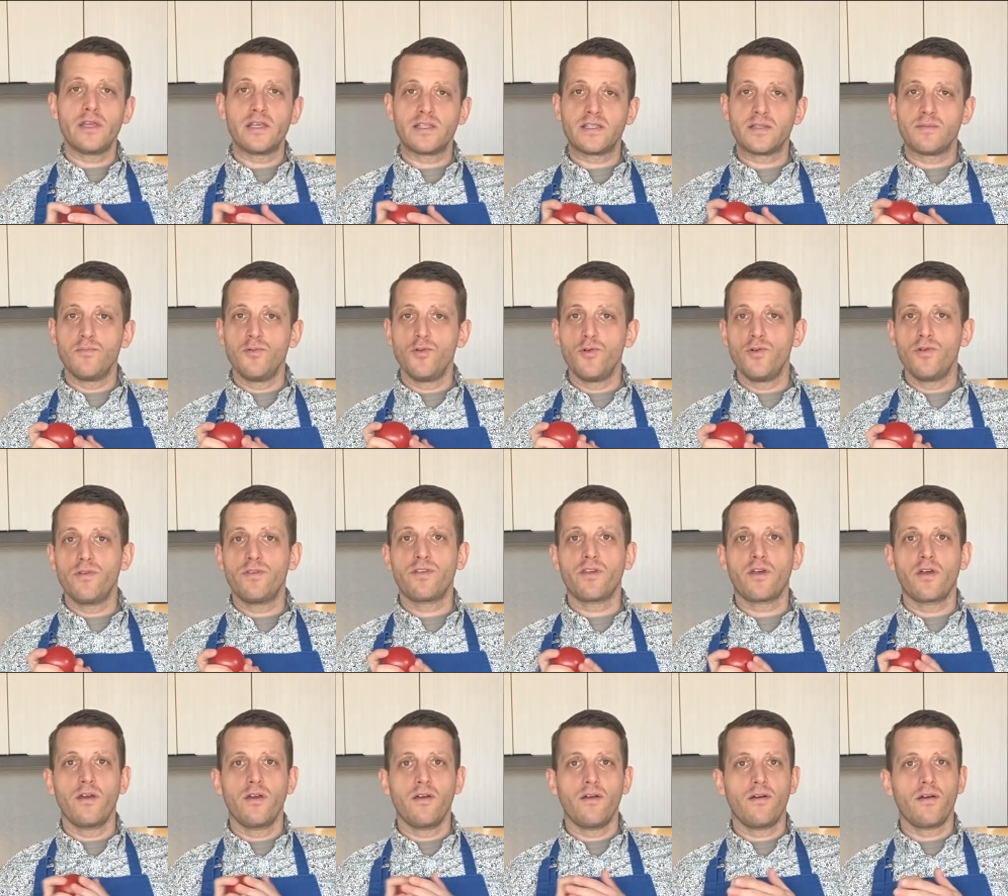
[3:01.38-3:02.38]
a smooth
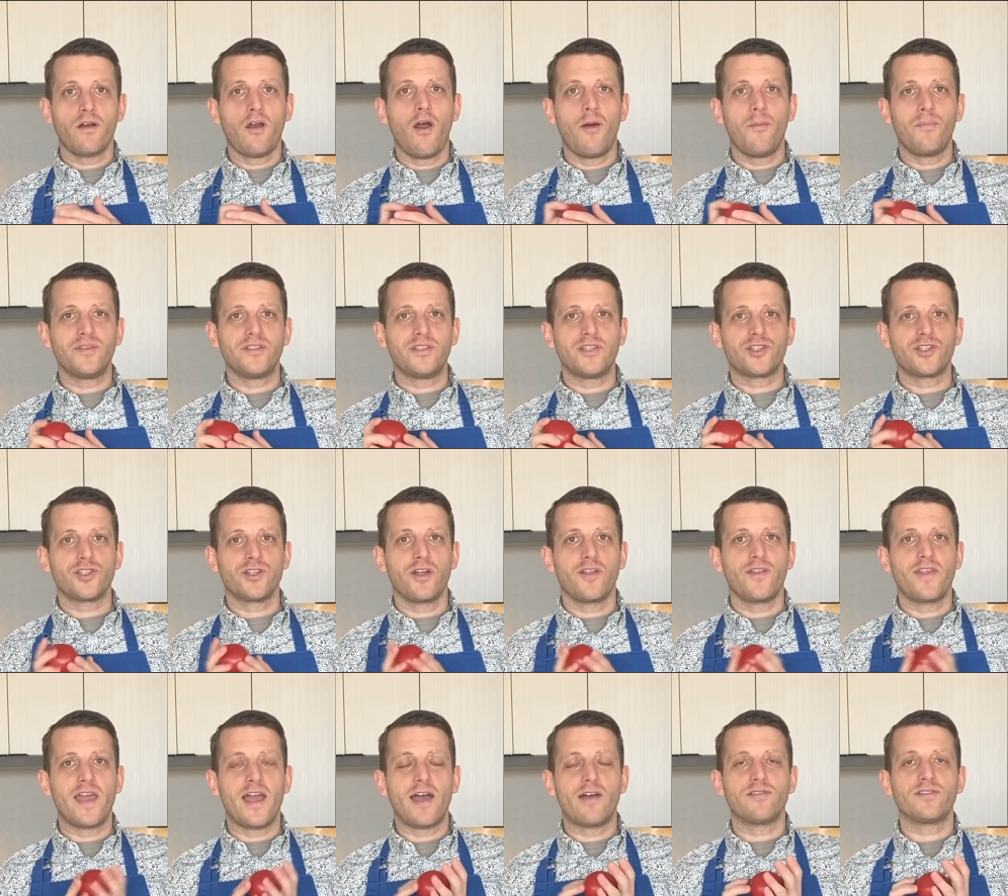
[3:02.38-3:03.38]
composition on
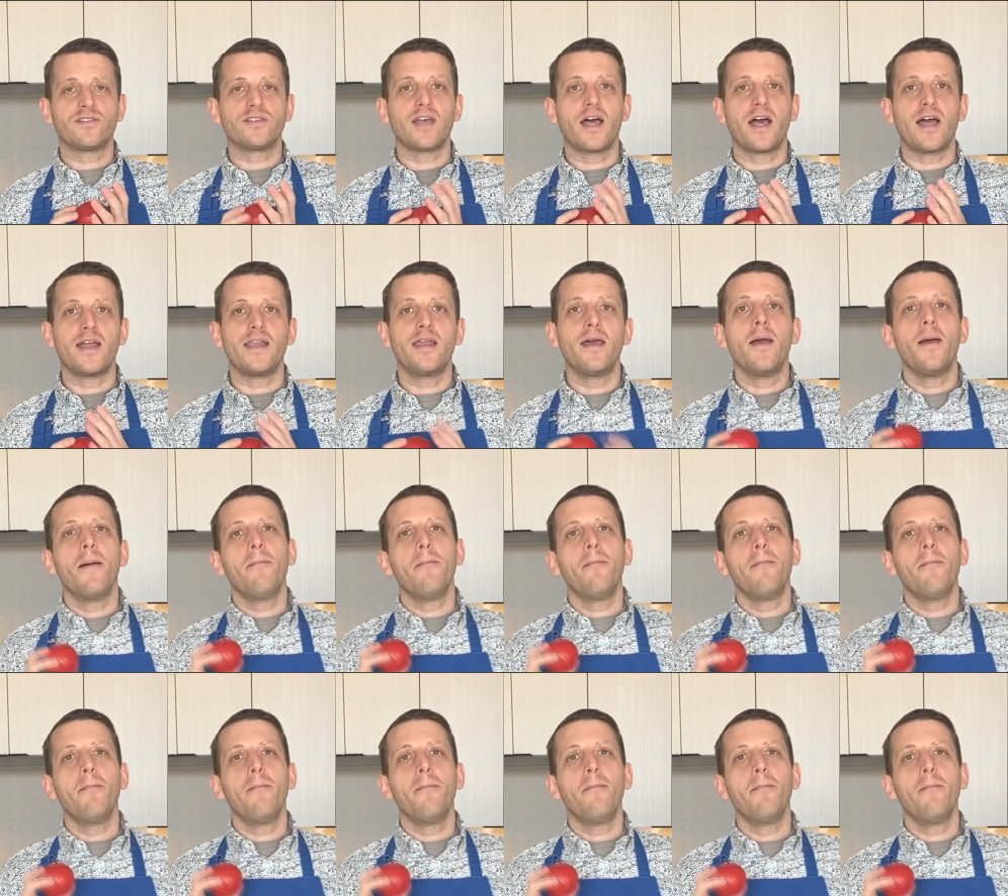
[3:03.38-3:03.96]
the outside,